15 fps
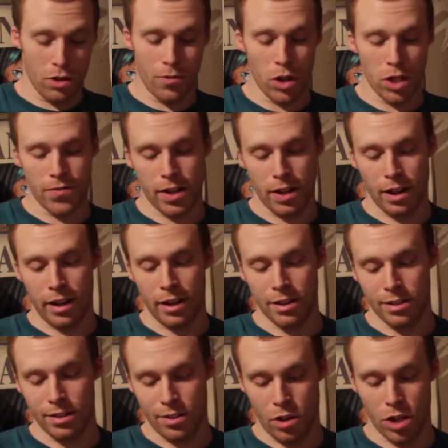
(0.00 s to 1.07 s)
voice for
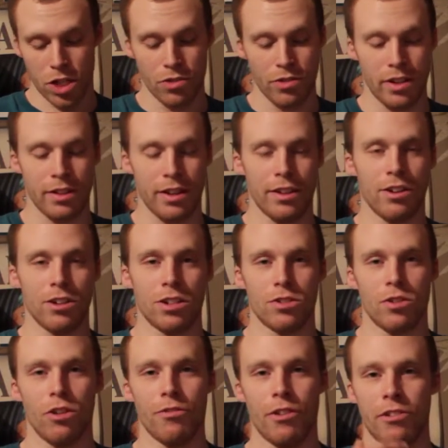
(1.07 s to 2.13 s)
Claire, considering that she's
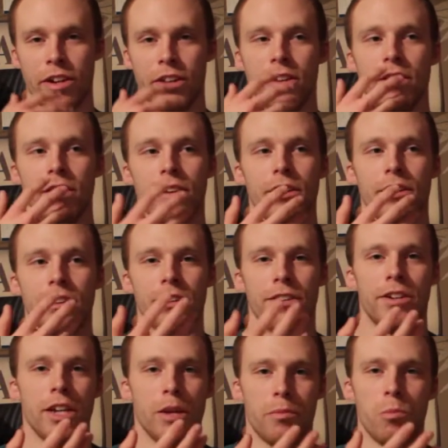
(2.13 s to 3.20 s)
got a very
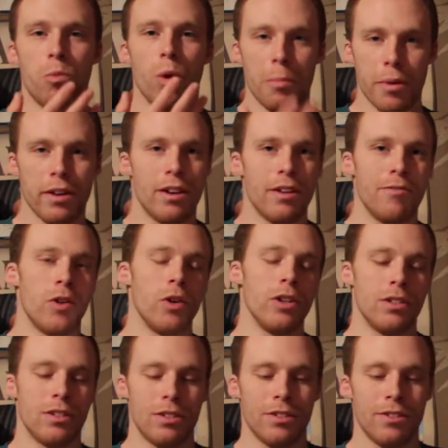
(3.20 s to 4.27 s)
deep womanly
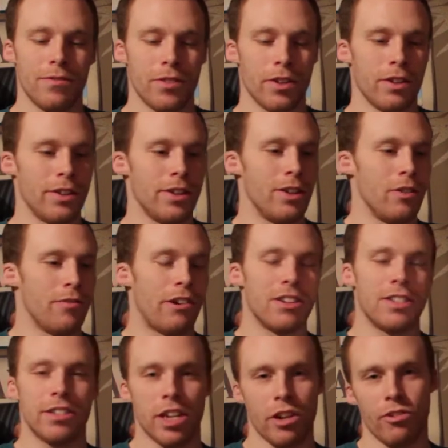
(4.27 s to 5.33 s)
voice for a very
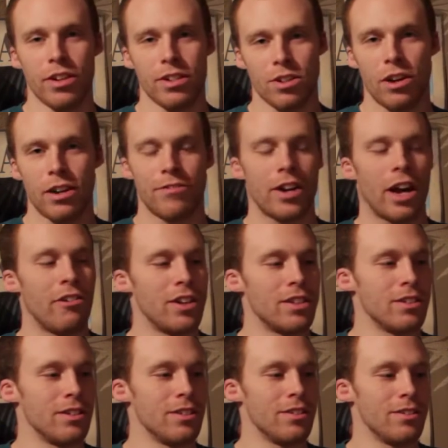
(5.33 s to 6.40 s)
serious kind of
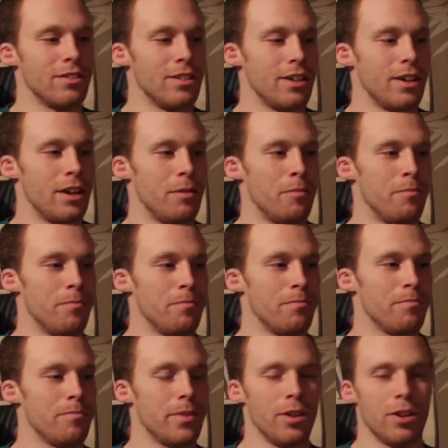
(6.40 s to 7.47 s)
character.
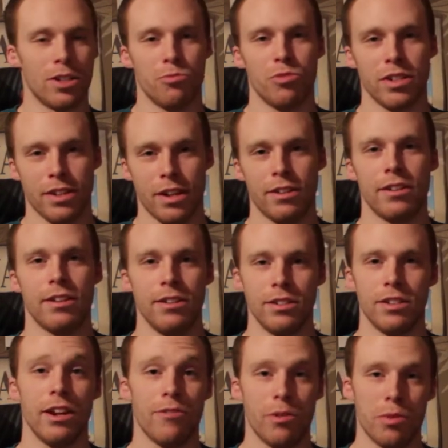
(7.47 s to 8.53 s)
She
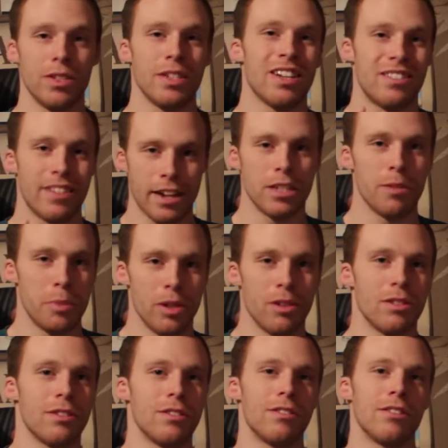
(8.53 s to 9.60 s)
definitely brings that sex
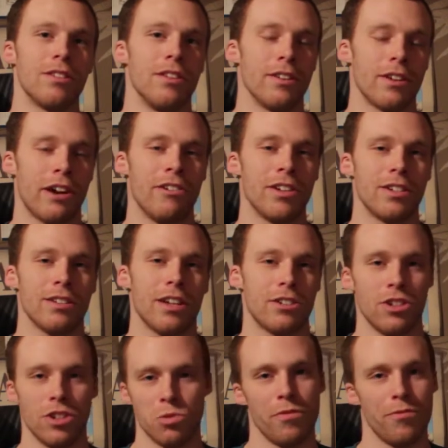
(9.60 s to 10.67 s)
appeal to the characters like
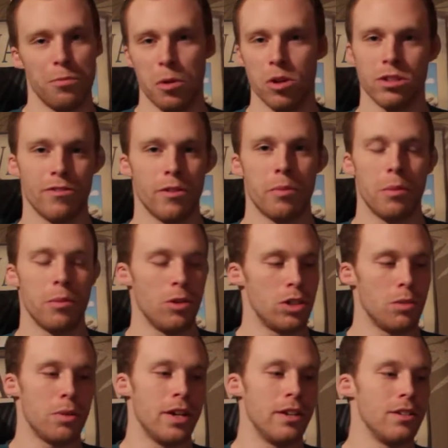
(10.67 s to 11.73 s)
she does with most of the people who
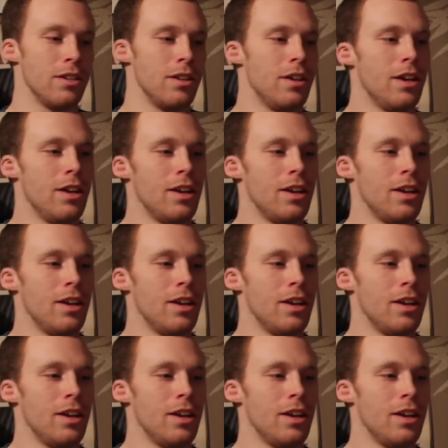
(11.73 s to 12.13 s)
she plays.